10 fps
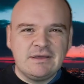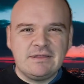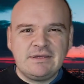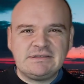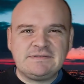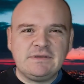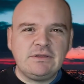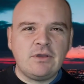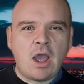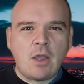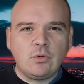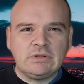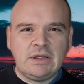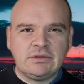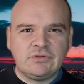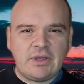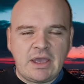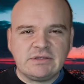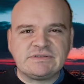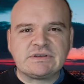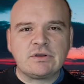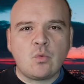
In this video I would like to answer